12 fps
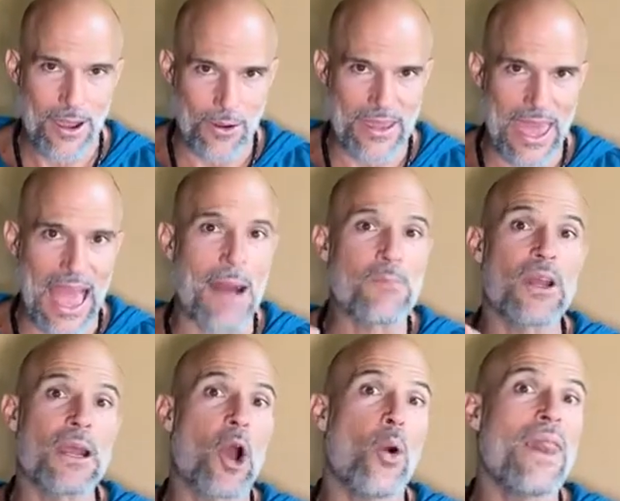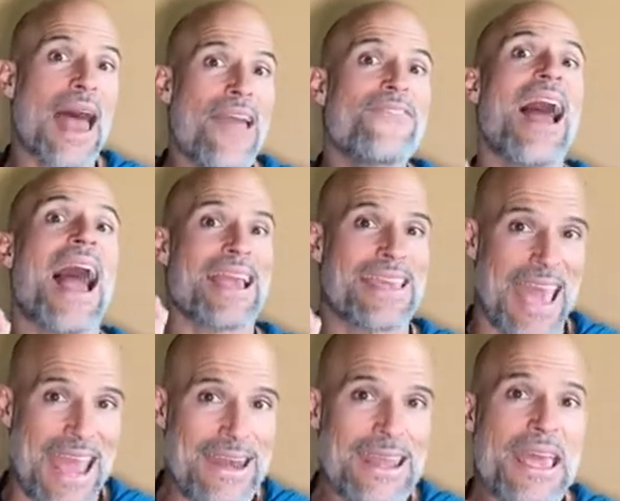okay? I'm gonna go live
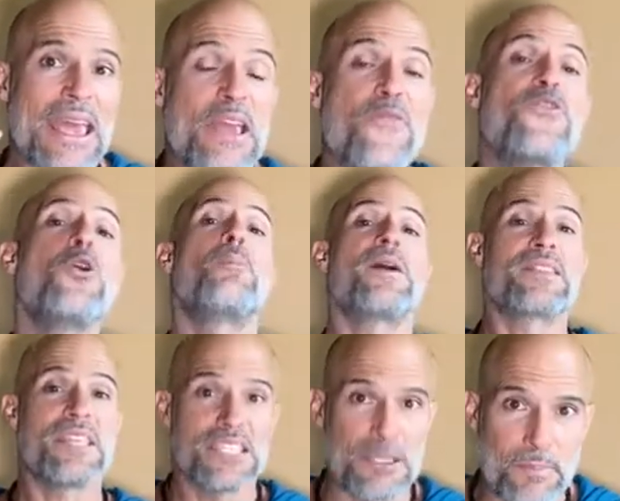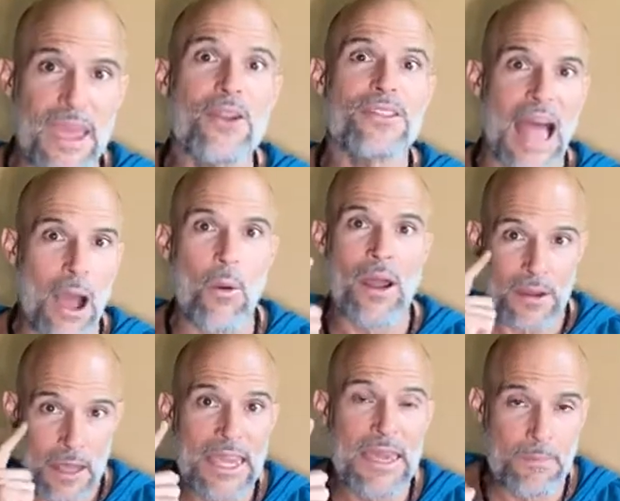again. If you participate on that
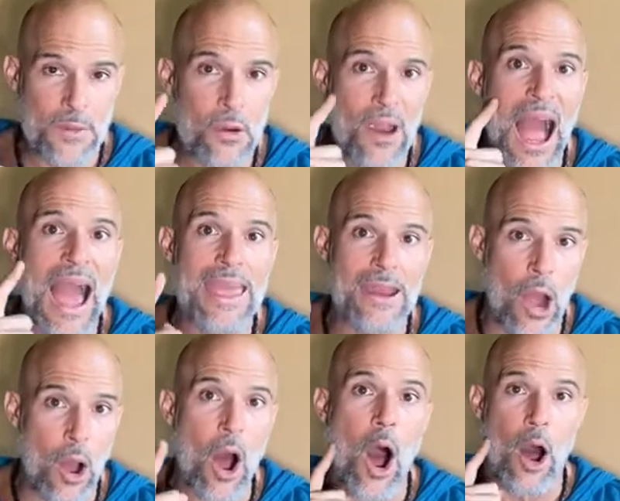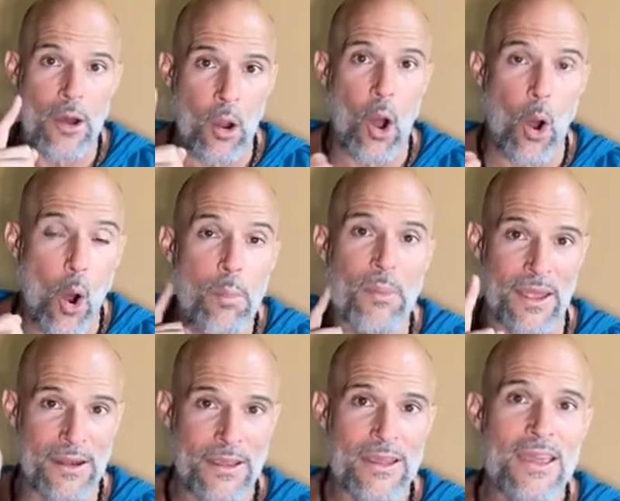one, keep your eye
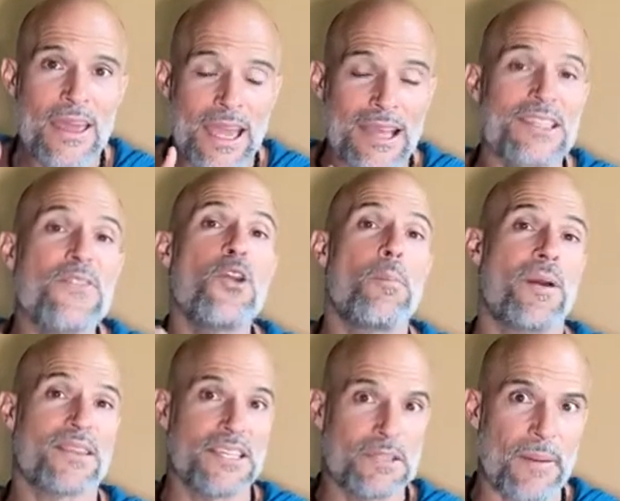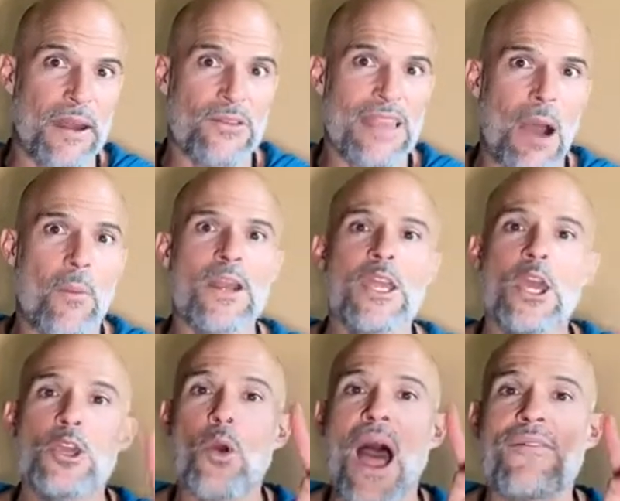open, because if you participate on that one,
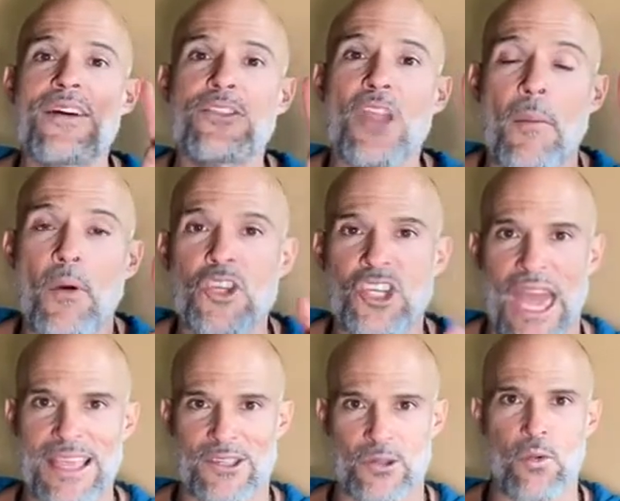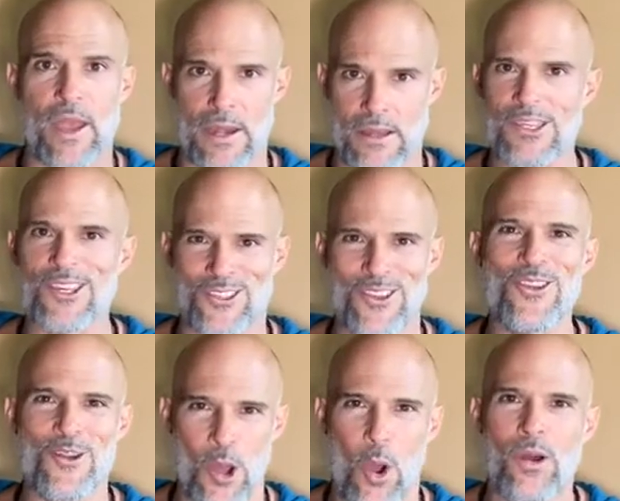you have a double chance to win, just so
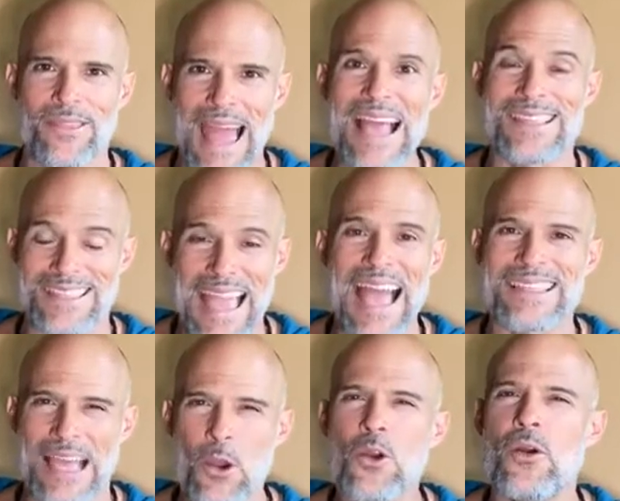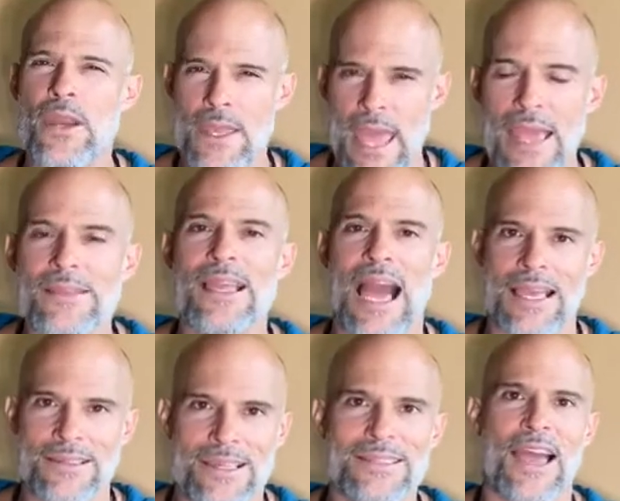you know. That's how good it gets,
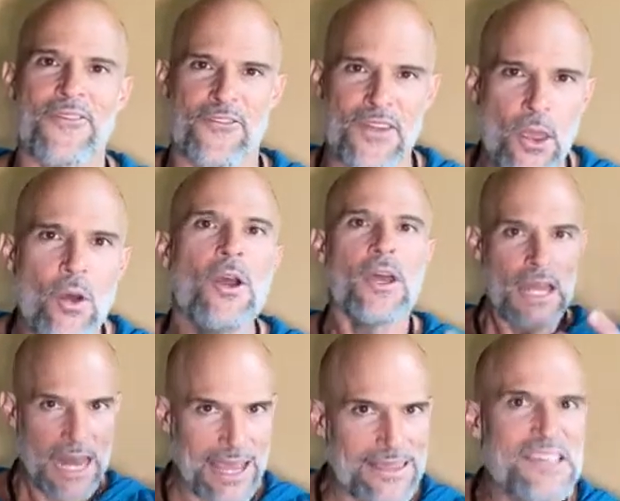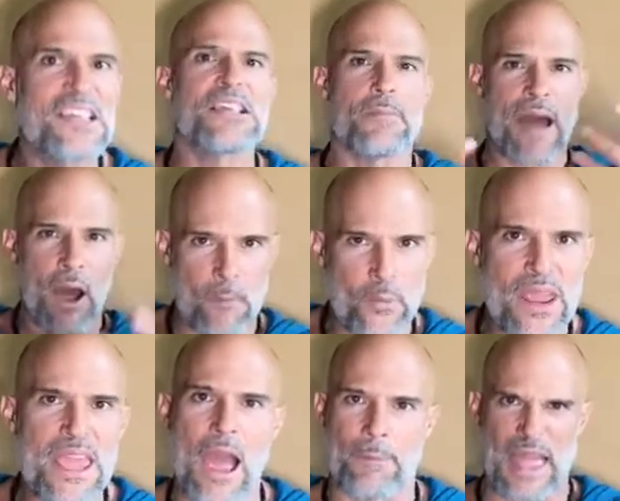guys, because I feel like this is about
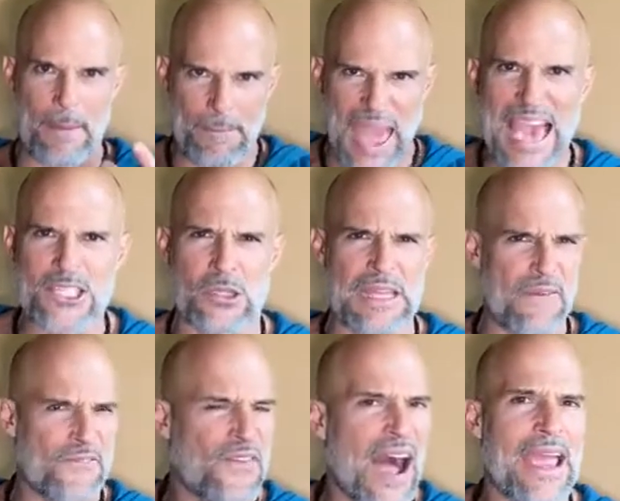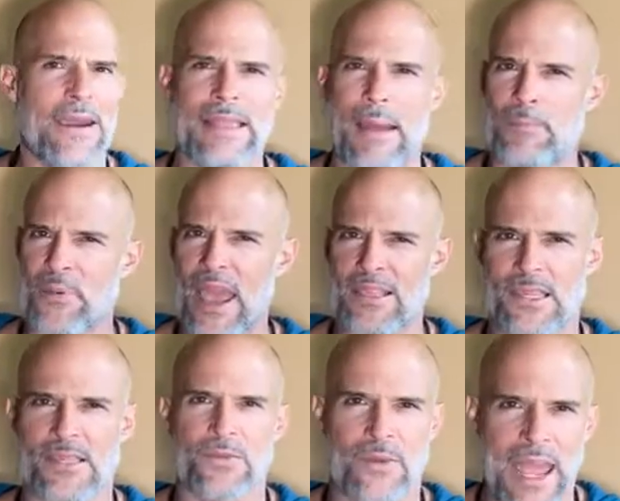bringing up that passion, that fire, that
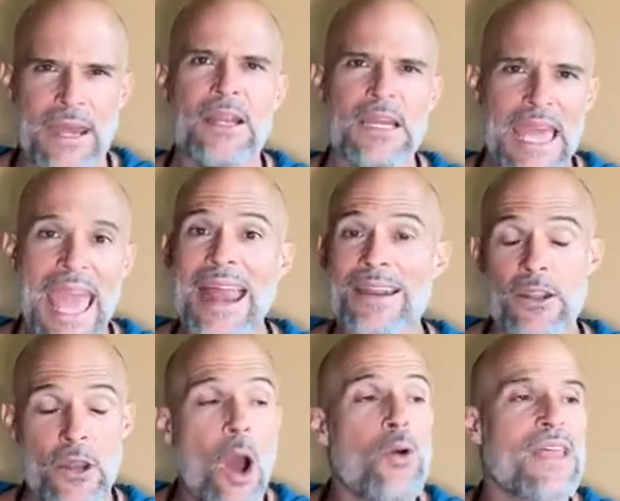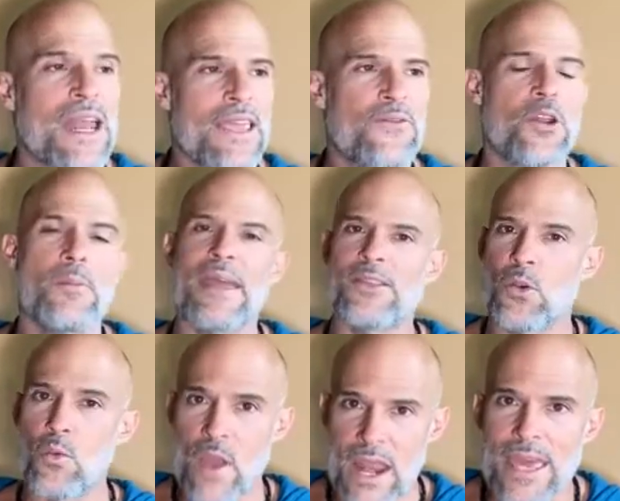presence, right? And know that if you're meant to
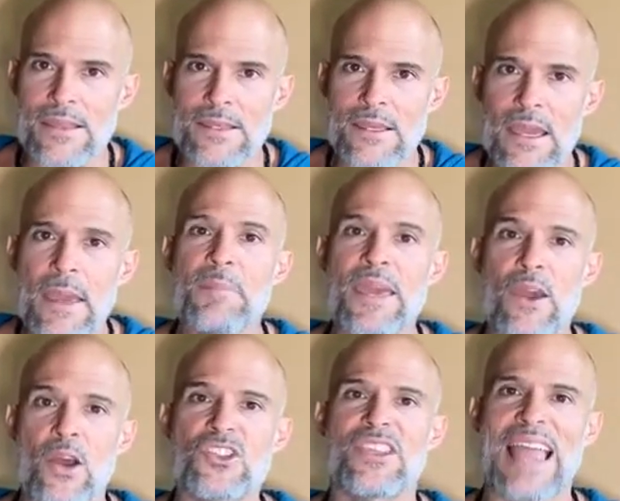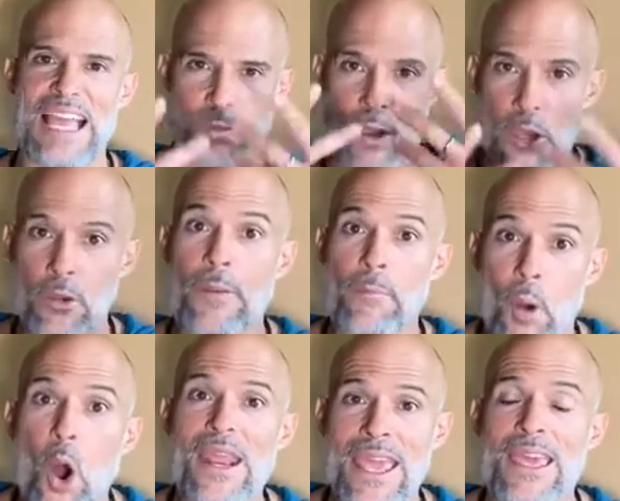win it, because that's what you're
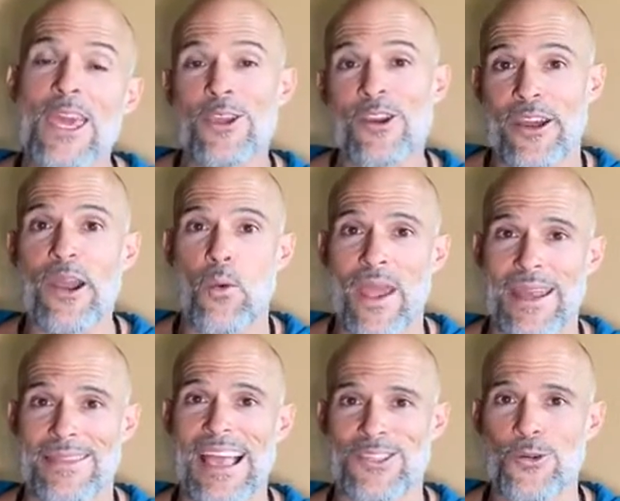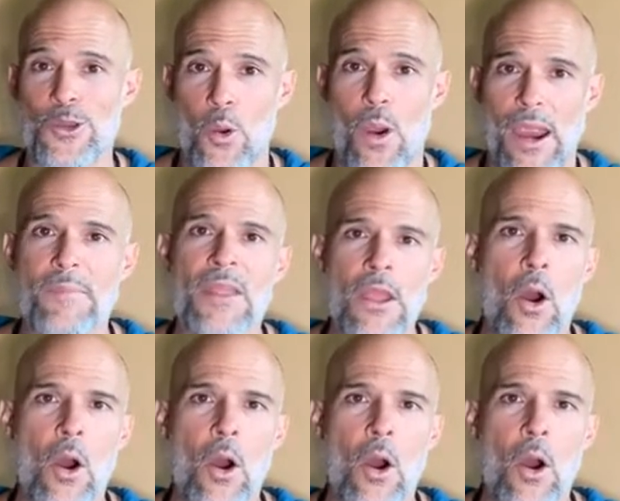embodying, you're gonna win it. That's who you are.